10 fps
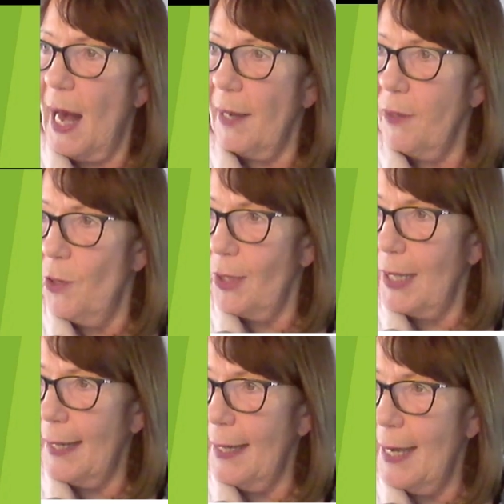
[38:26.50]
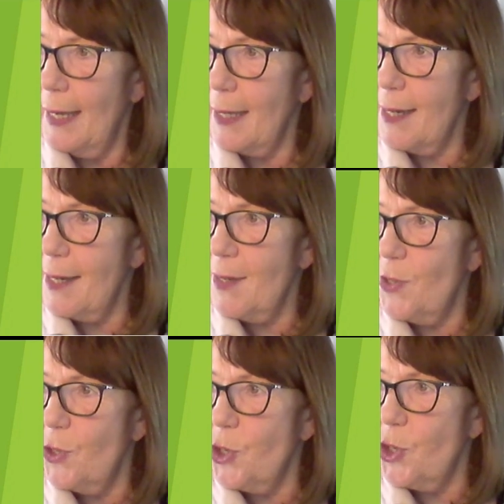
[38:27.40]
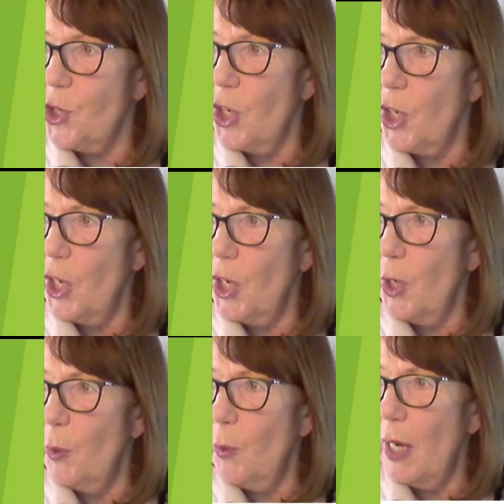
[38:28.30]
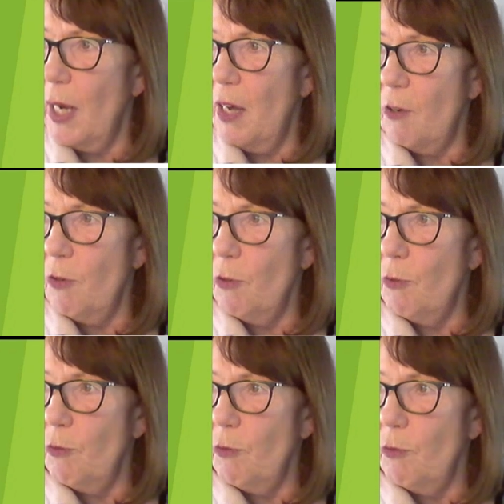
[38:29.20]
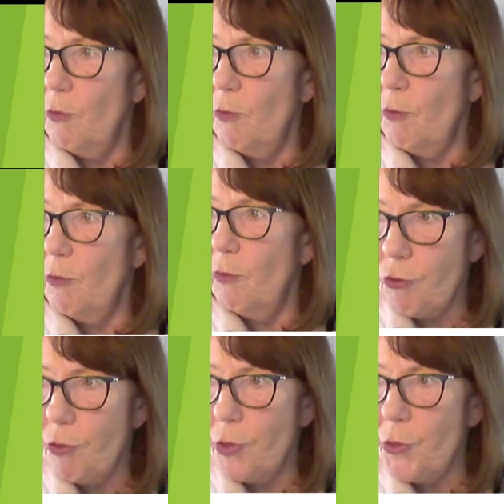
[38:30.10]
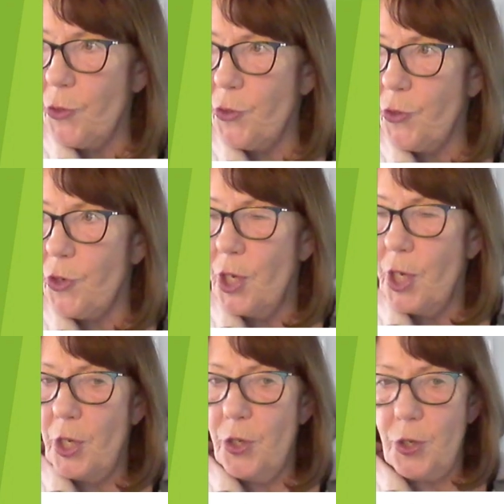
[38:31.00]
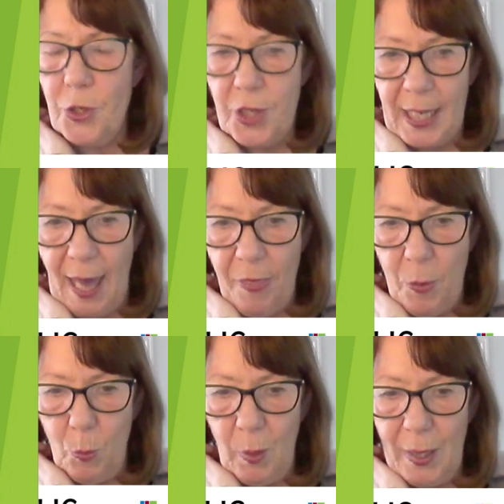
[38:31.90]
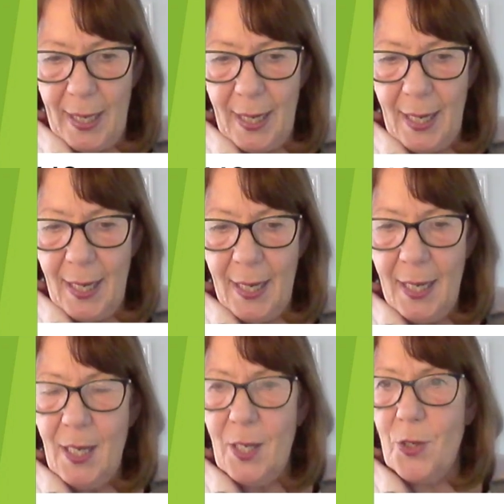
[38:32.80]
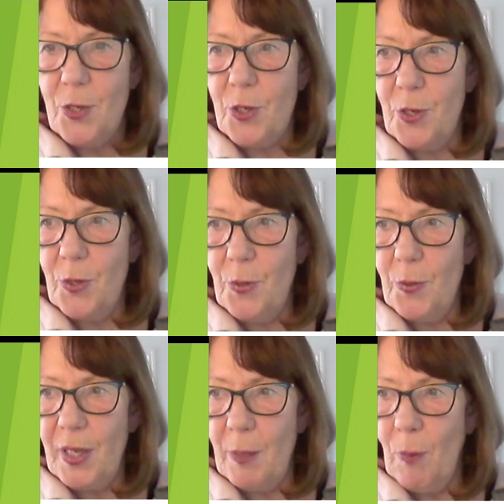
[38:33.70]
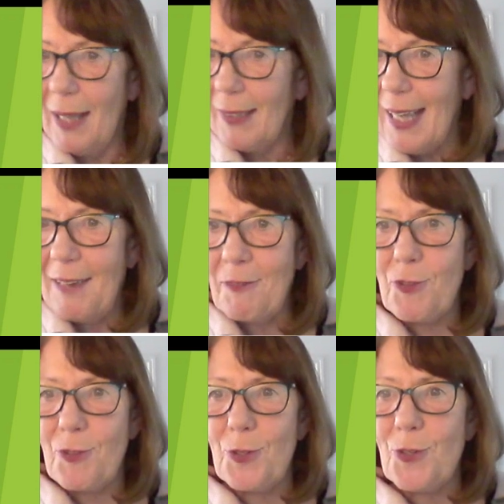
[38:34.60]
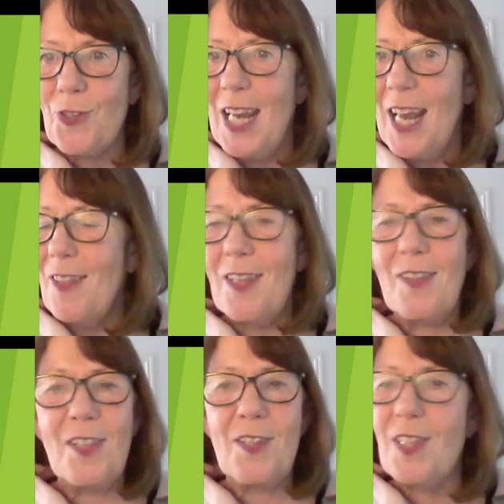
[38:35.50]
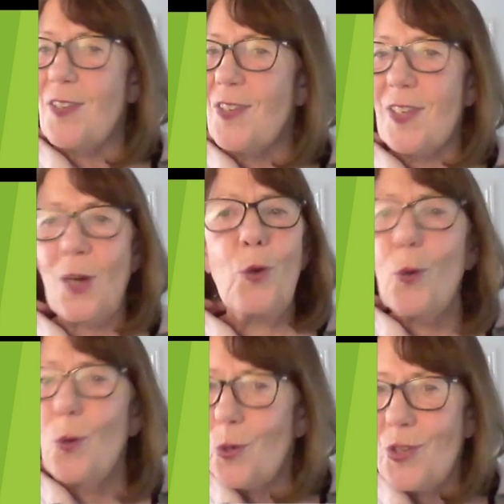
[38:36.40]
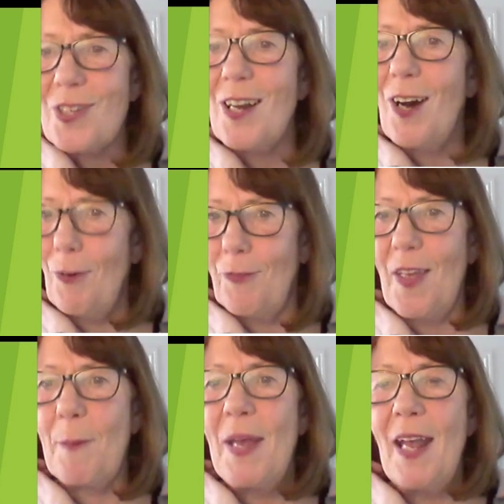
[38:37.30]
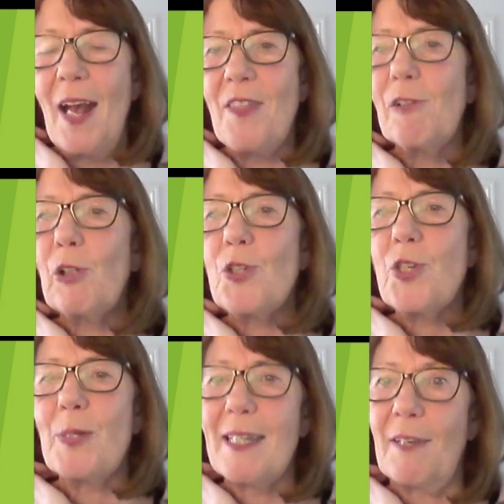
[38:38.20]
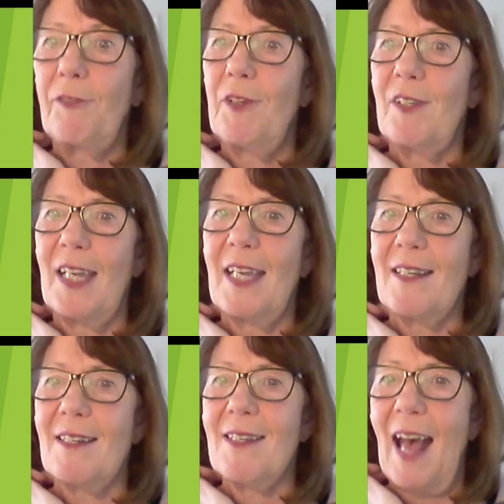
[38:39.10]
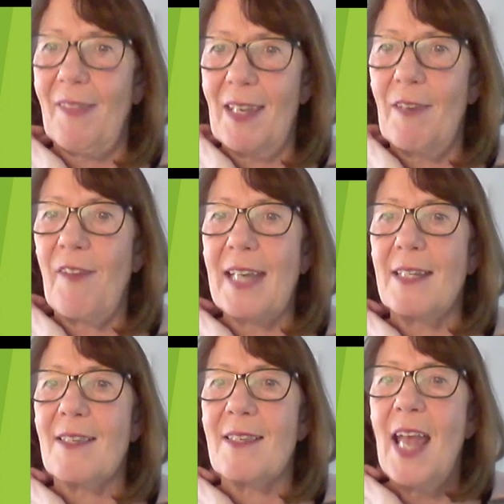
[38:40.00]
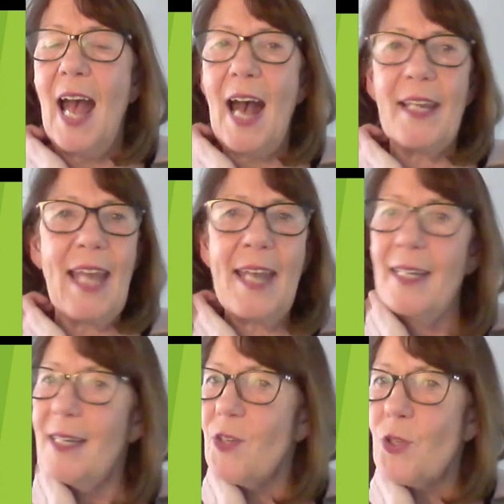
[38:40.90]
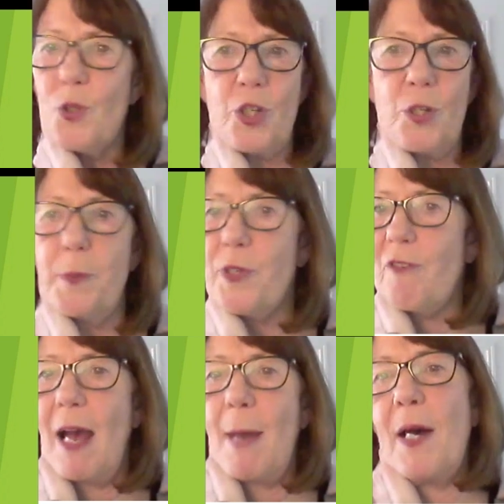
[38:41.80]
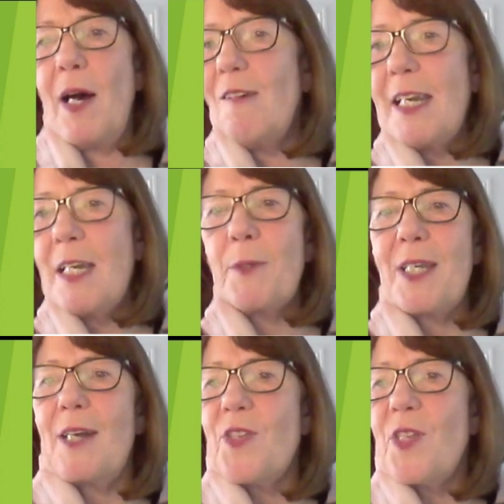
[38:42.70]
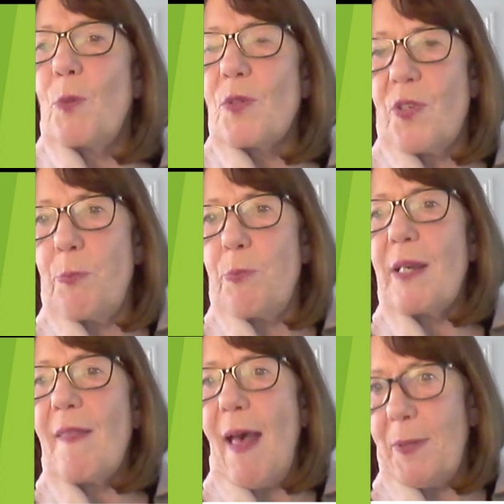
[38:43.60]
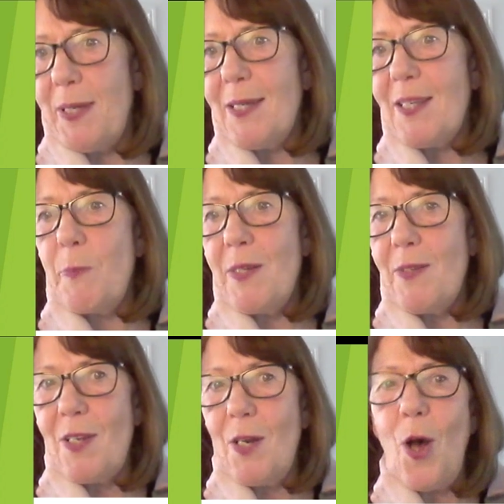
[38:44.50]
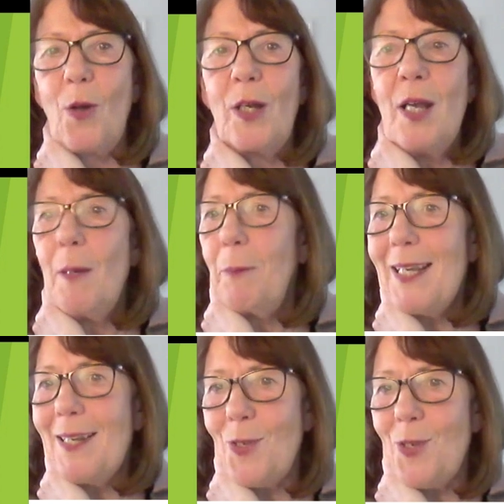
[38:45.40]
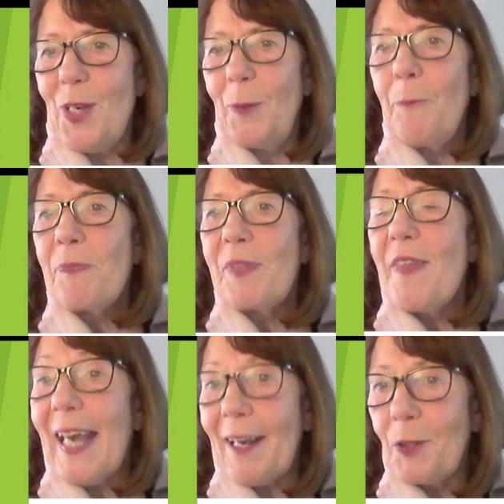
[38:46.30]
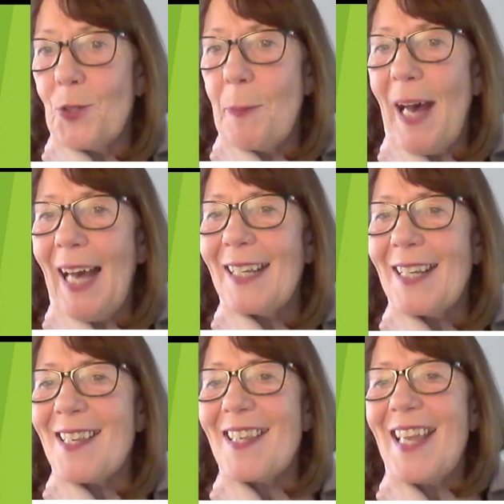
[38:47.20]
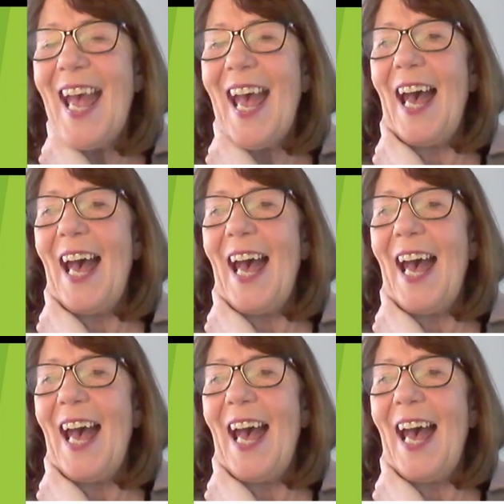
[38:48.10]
Organics to Rivers Trust to Together We to the Wildlife Trust. There's a host of them, and they're all doing different things at the events. And any social prescriber or anybody else that wants to bring their participants along, please do. They get goodie bags.